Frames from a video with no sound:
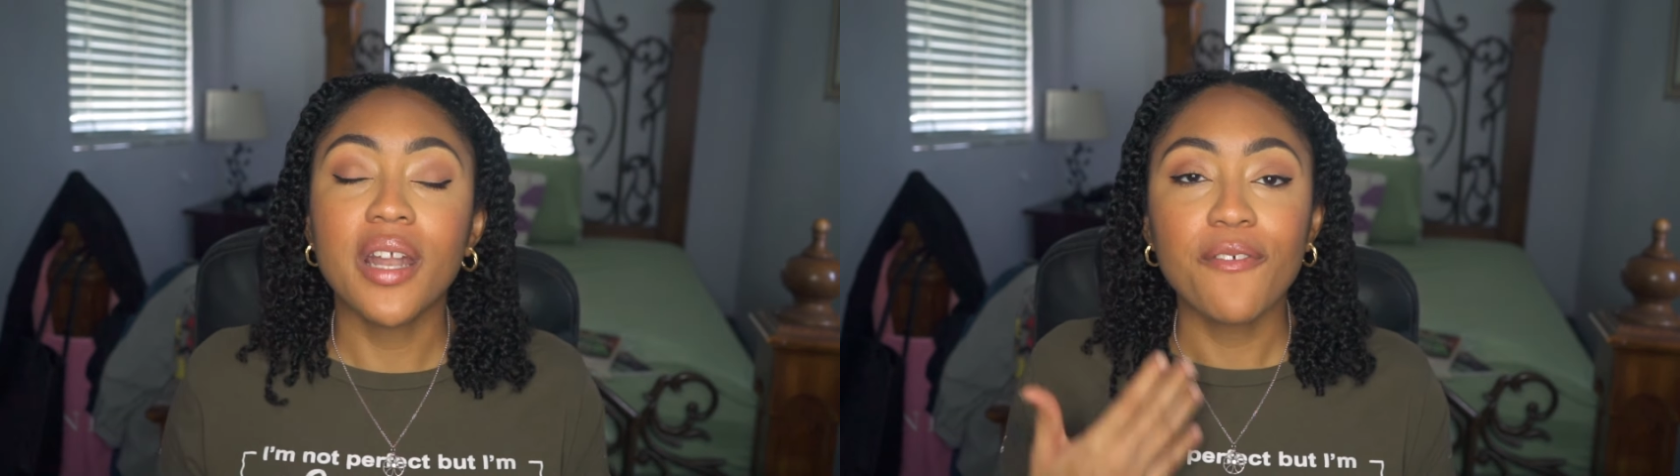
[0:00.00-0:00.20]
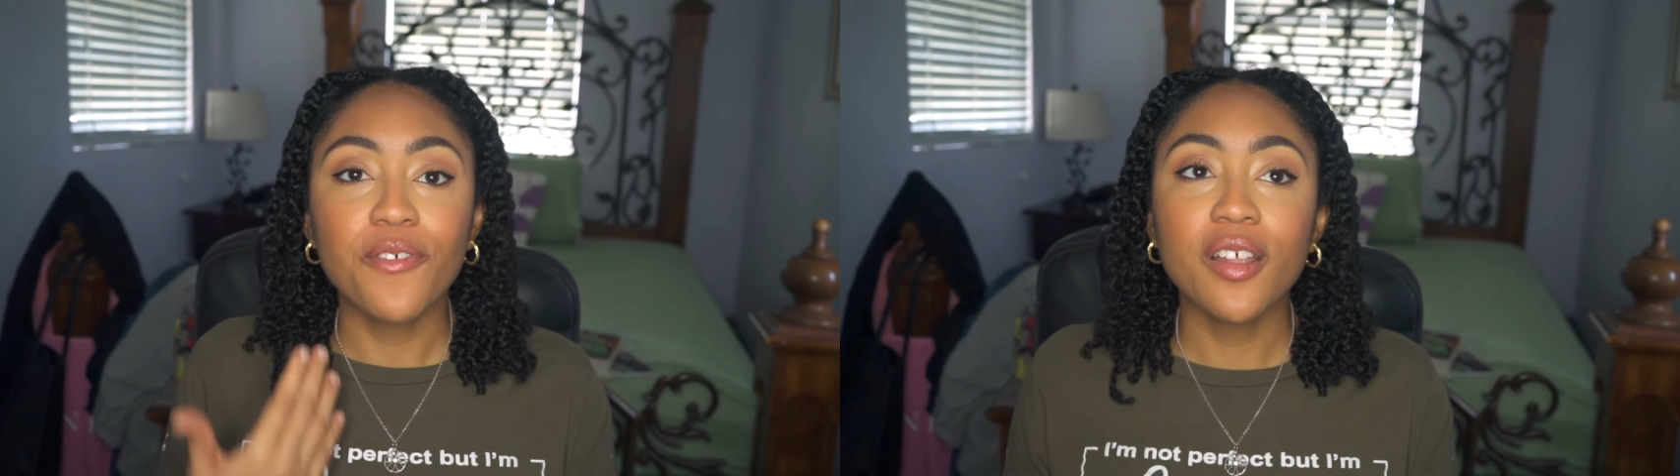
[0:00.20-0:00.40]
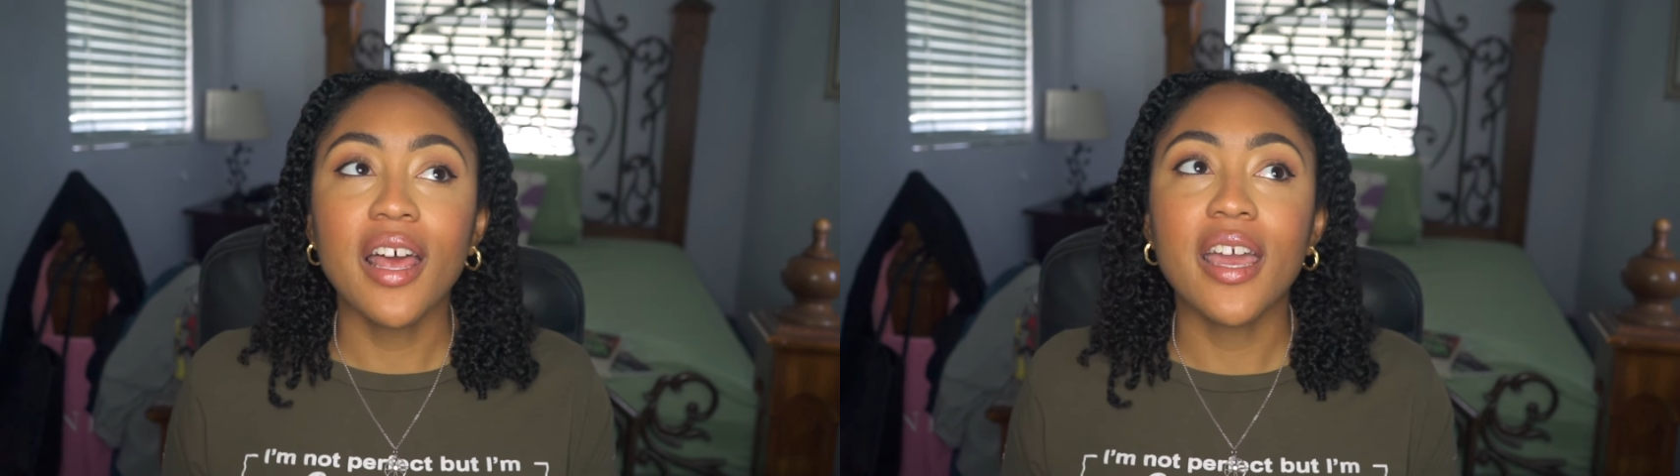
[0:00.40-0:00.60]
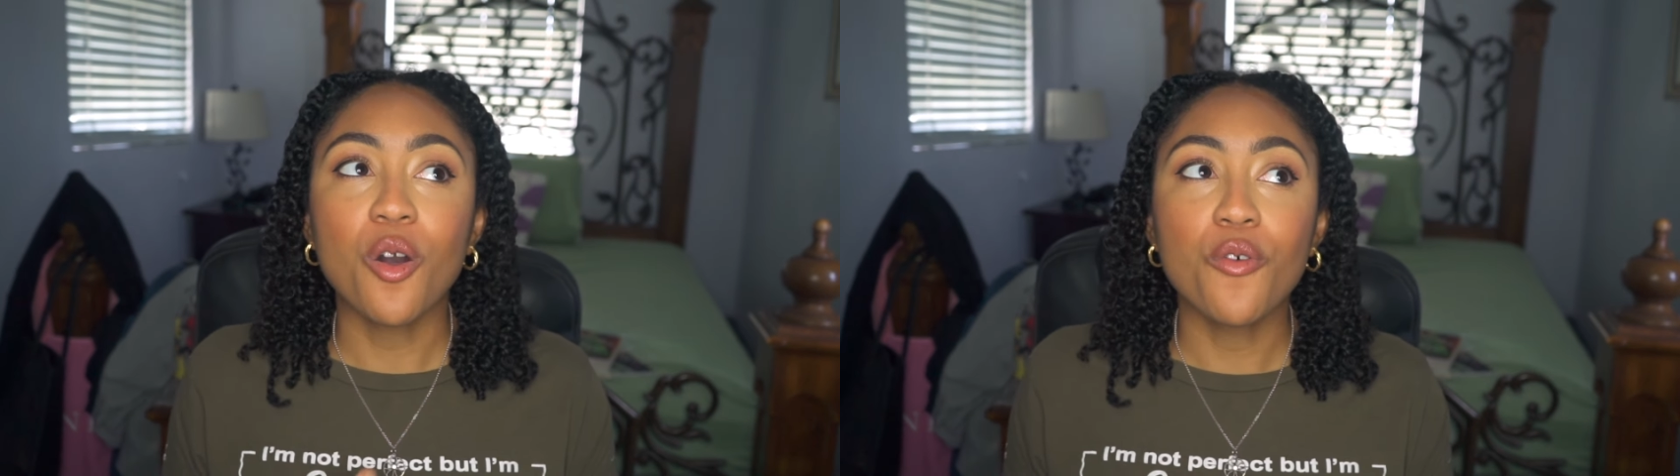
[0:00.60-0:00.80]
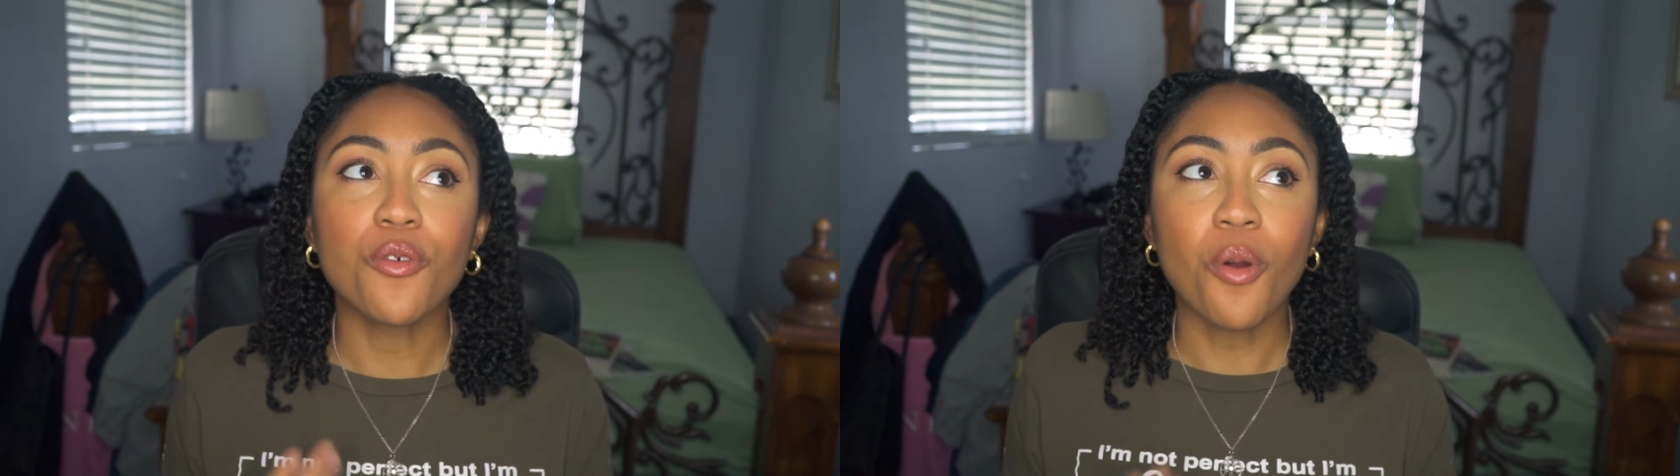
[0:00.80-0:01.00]
But I feel like
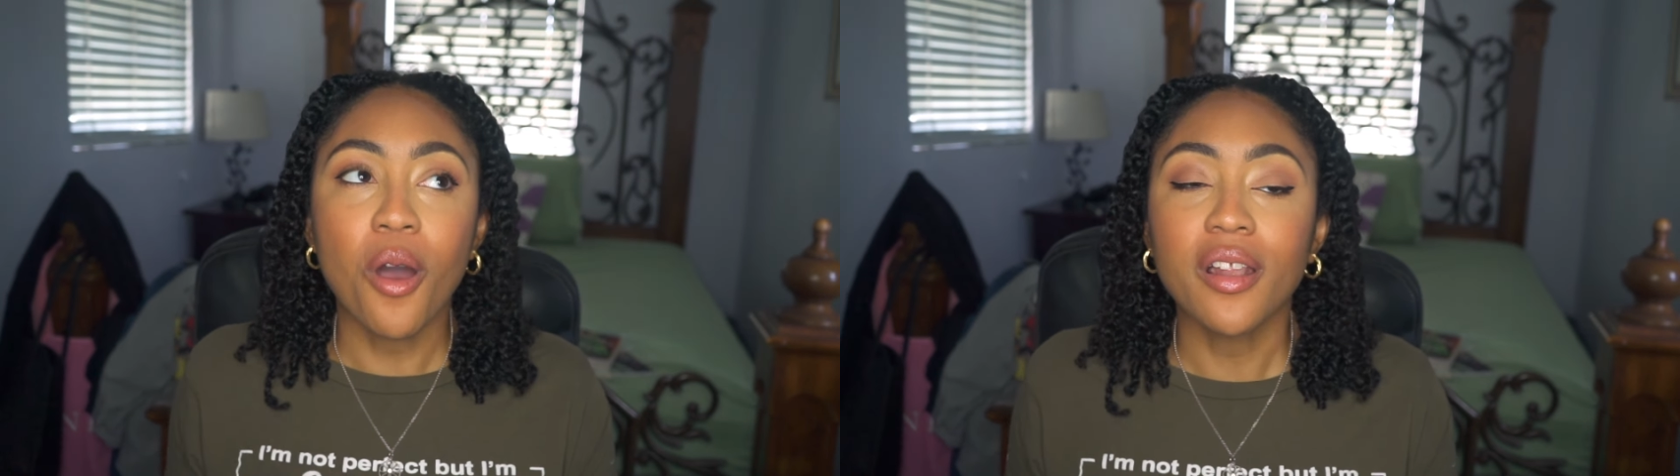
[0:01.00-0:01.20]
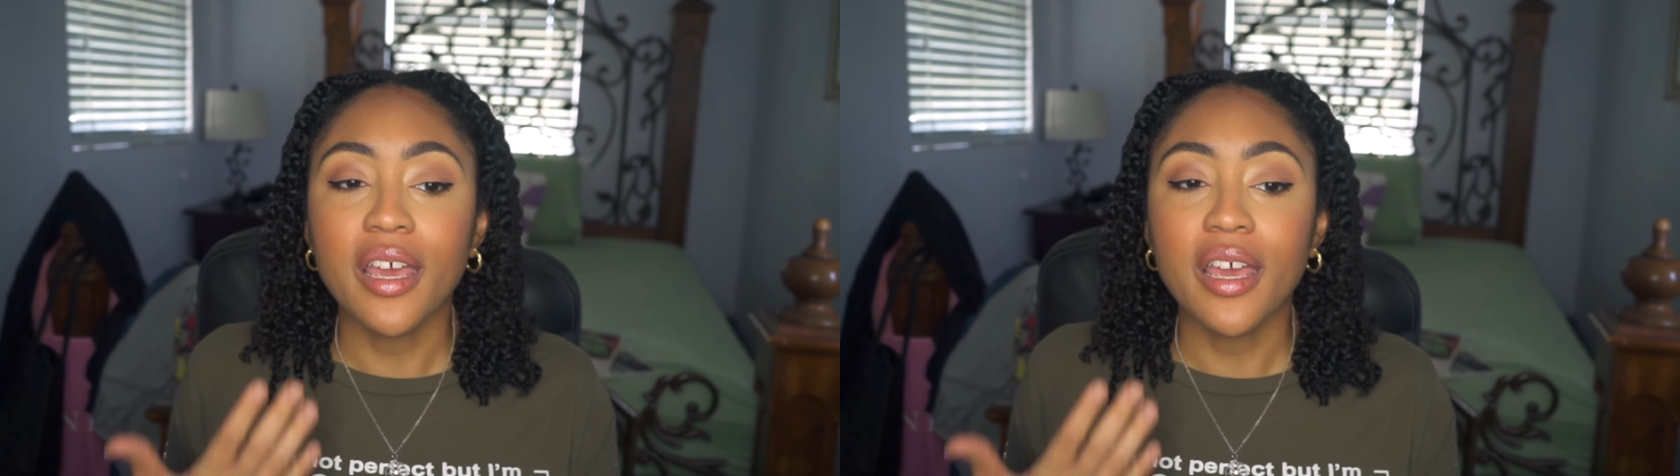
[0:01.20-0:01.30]
overall,